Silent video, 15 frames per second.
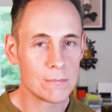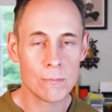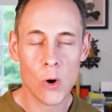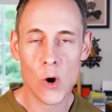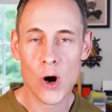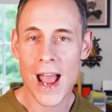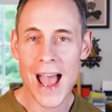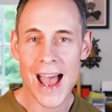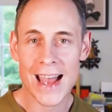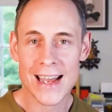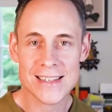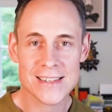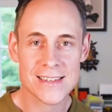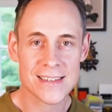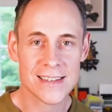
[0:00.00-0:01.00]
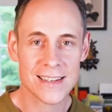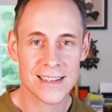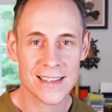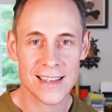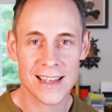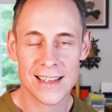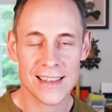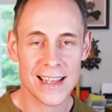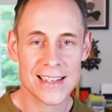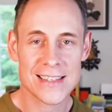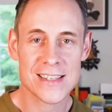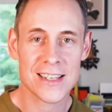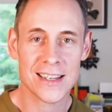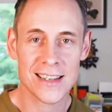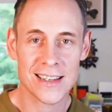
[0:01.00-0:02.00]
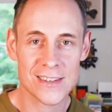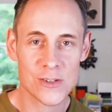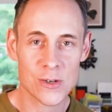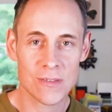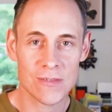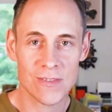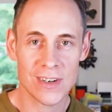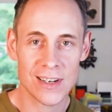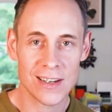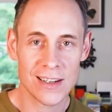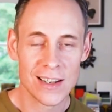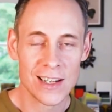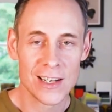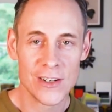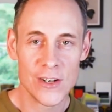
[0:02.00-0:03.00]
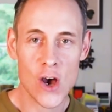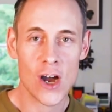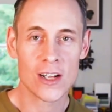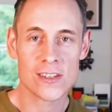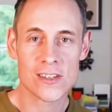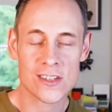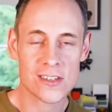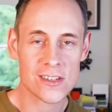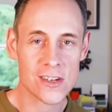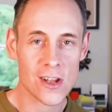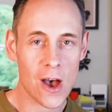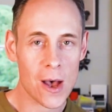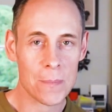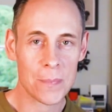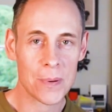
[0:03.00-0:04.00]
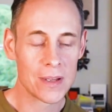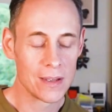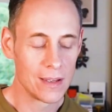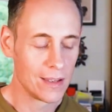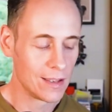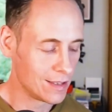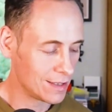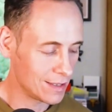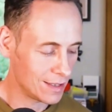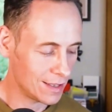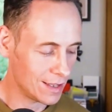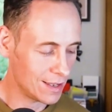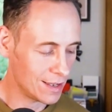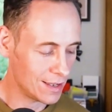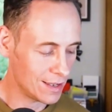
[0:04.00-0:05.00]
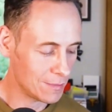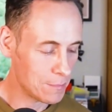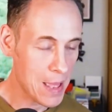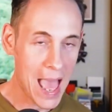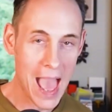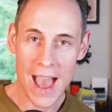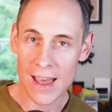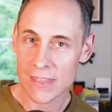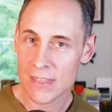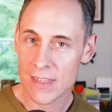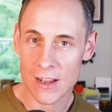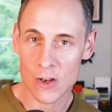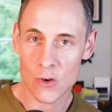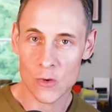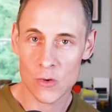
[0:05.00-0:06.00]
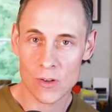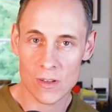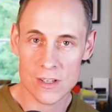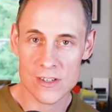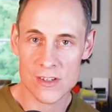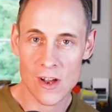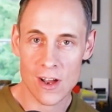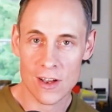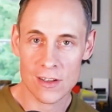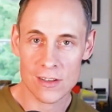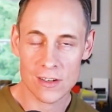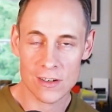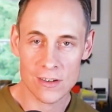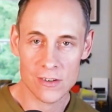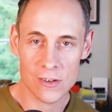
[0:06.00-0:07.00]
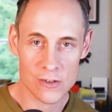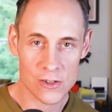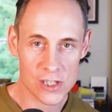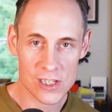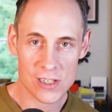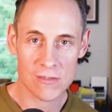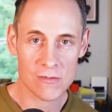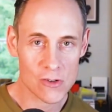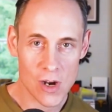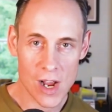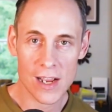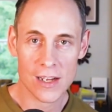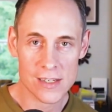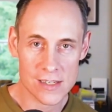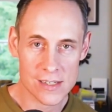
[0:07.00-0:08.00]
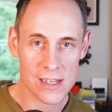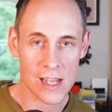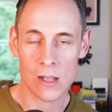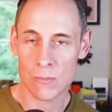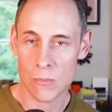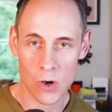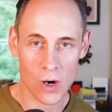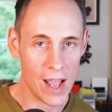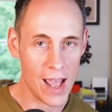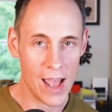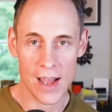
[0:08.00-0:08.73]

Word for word: more ads. That, that's the sort of non-stop uh, path that Google is on. They're they're just trying to sell more